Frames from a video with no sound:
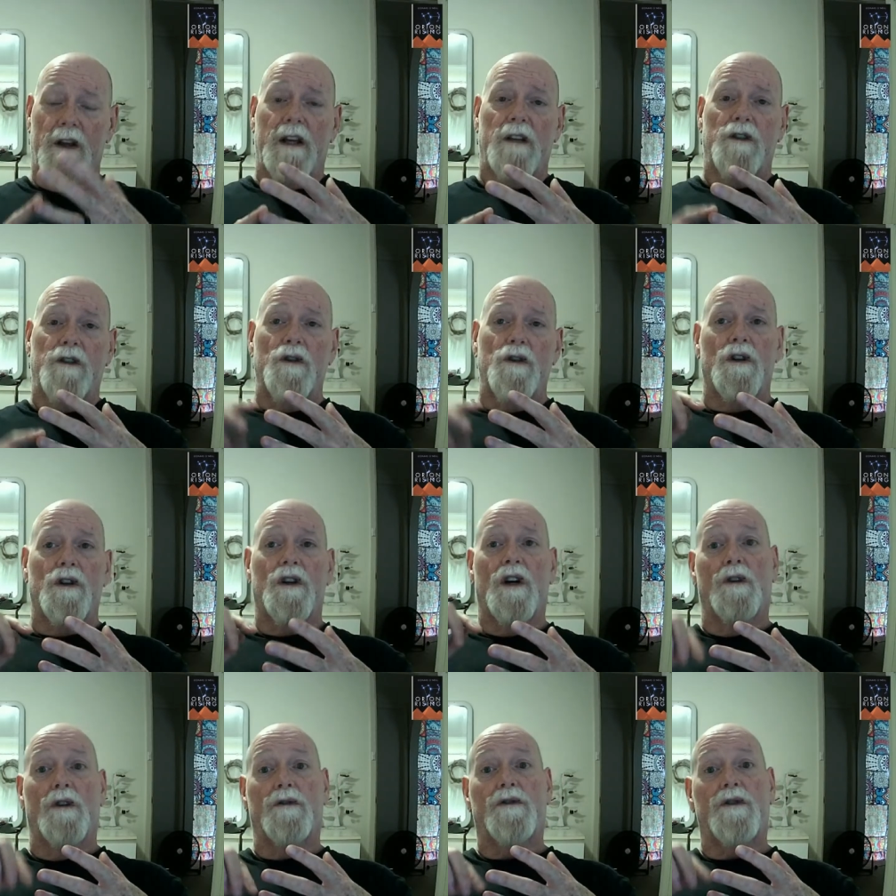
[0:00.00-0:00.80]
You can
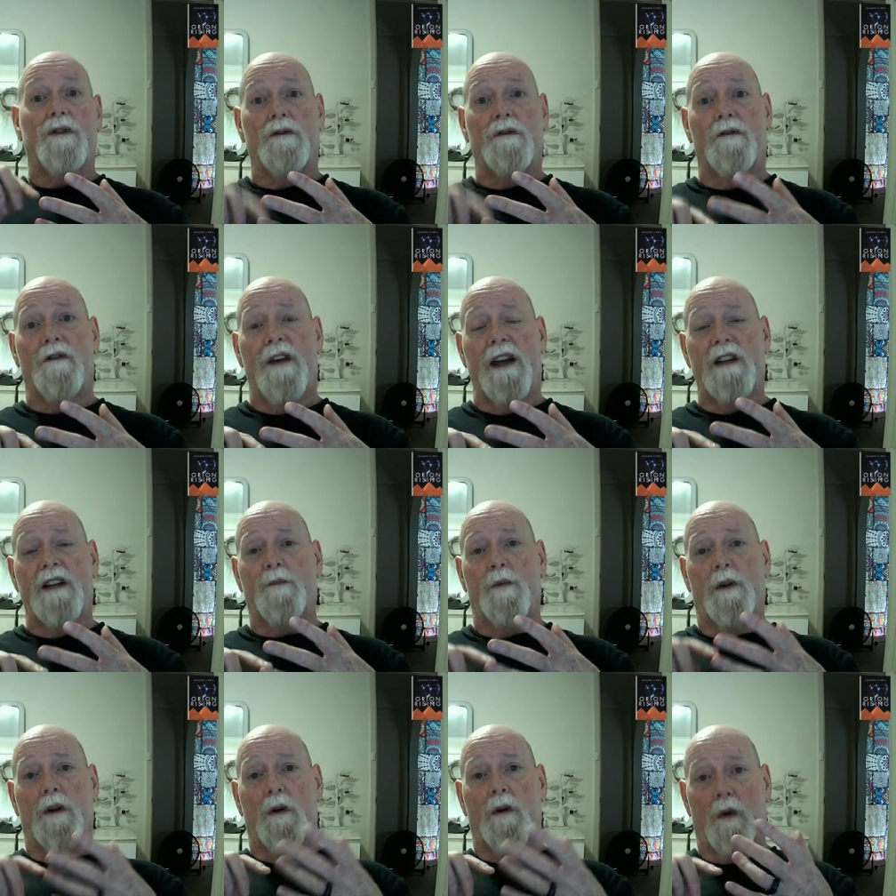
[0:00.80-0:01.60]
go to
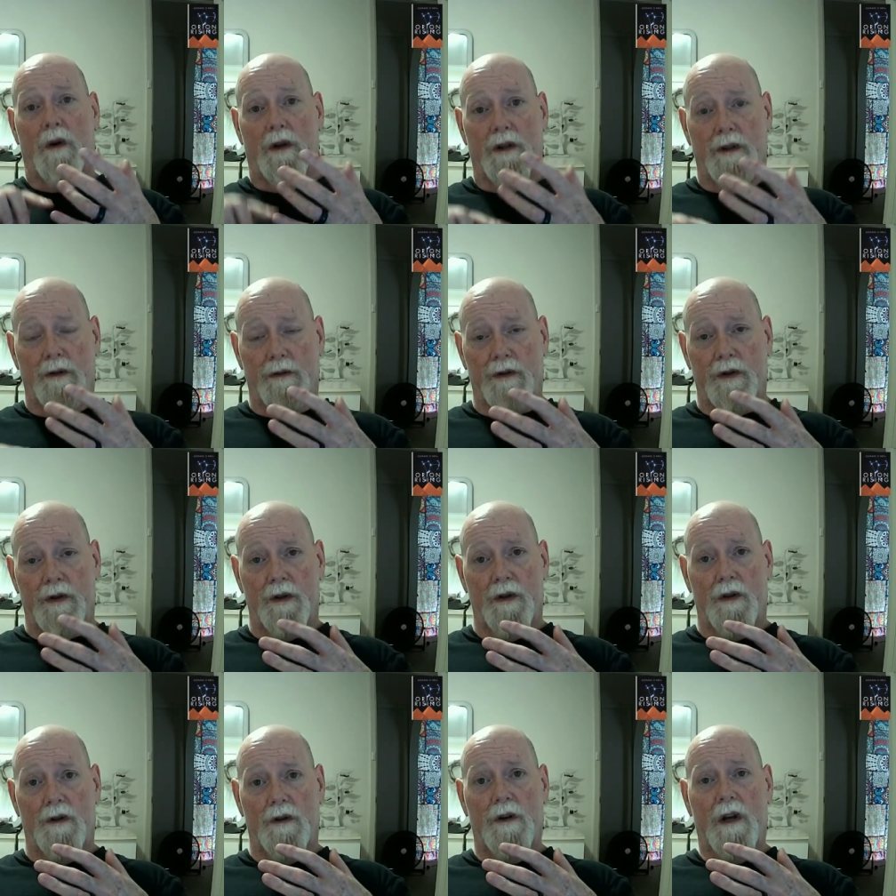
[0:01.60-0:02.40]
Facebook or YouTube.